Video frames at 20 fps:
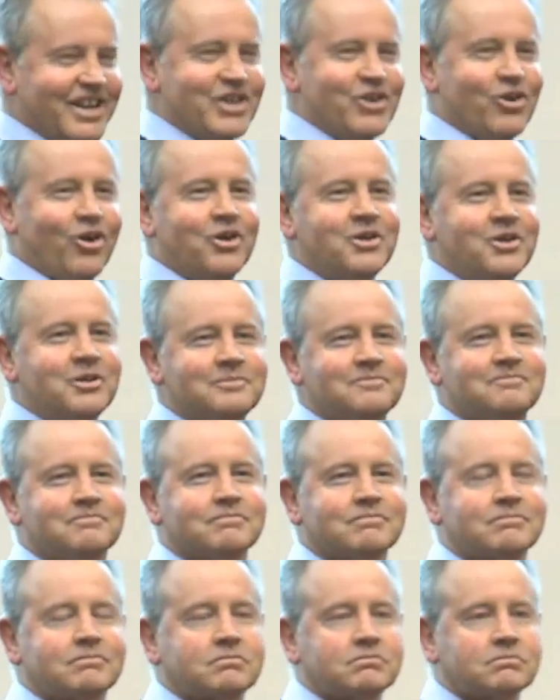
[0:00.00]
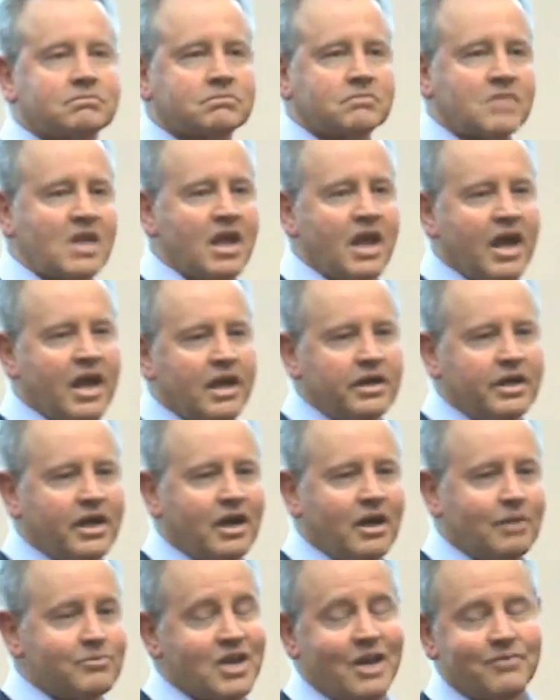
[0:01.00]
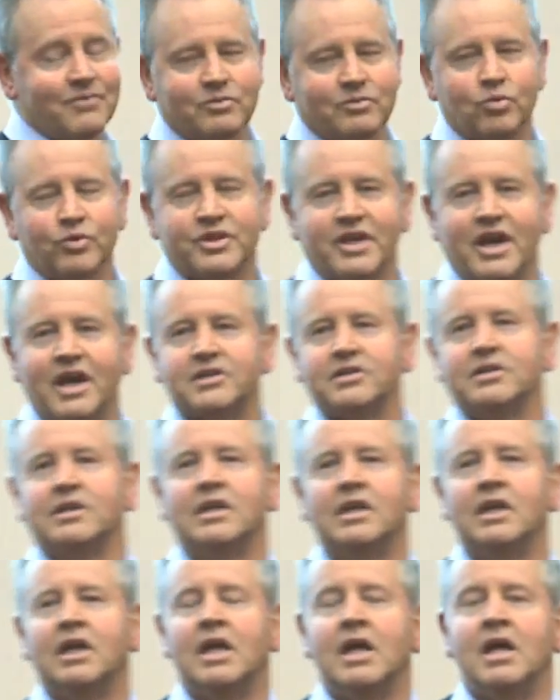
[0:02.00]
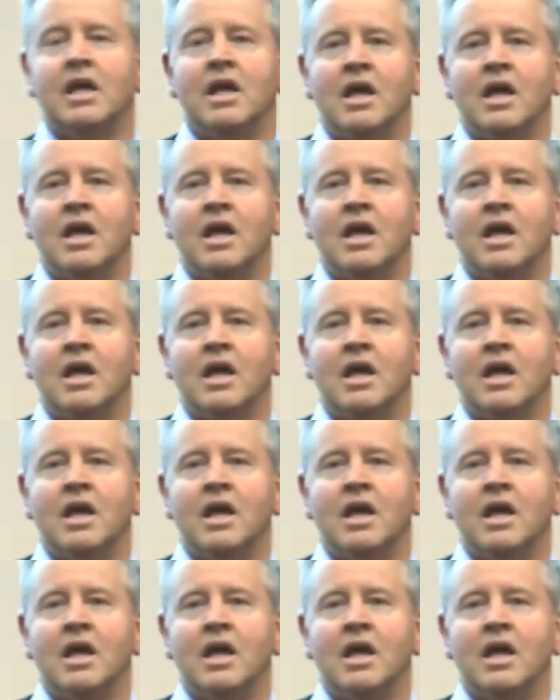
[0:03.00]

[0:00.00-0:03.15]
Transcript: getting on, and I'm comfortable with that.